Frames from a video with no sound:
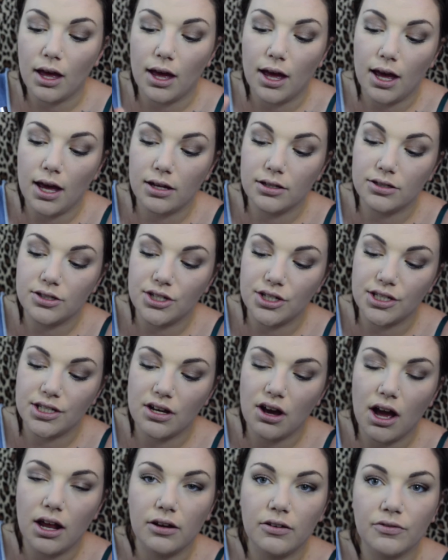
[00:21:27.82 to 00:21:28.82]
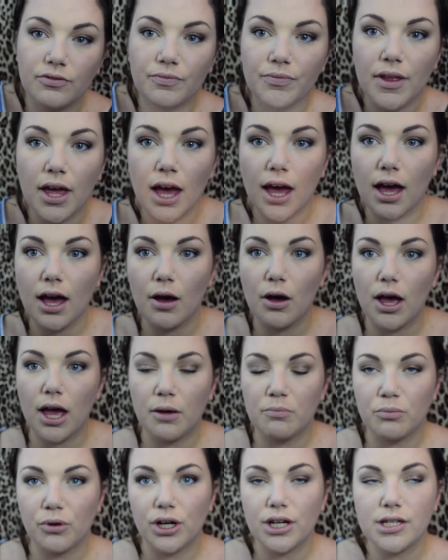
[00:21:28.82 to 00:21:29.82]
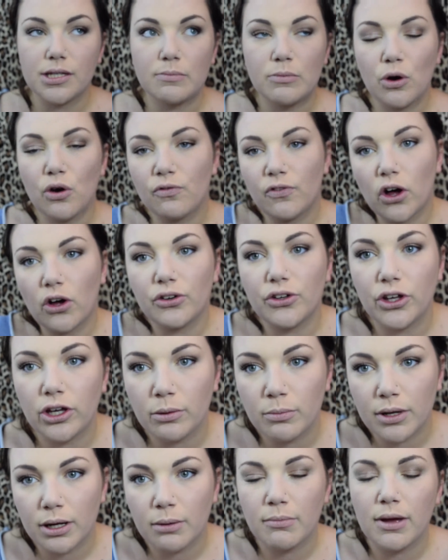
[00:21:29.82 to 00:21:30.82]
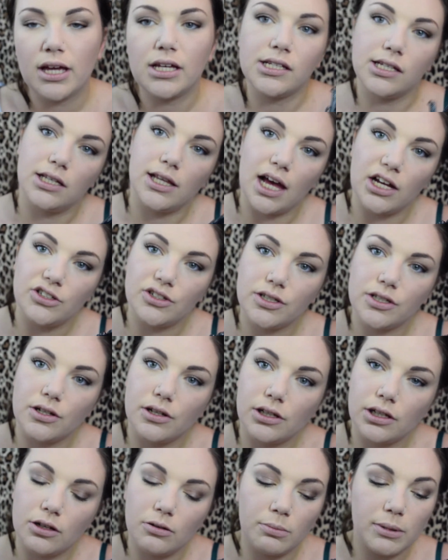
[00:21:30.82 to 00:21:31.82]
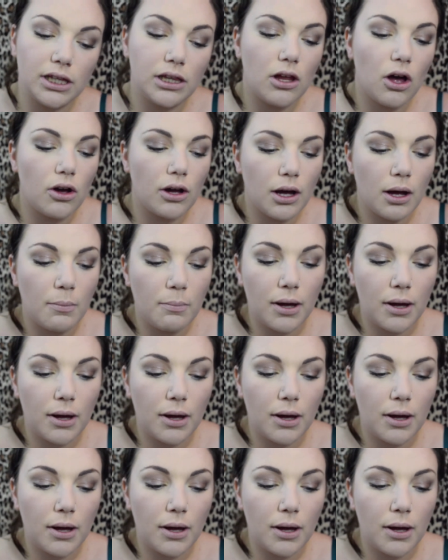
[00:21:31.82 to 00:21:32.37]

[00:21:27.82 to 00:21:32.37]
It just kind of, it brings more volume and it makes your lashes look a little bit longer.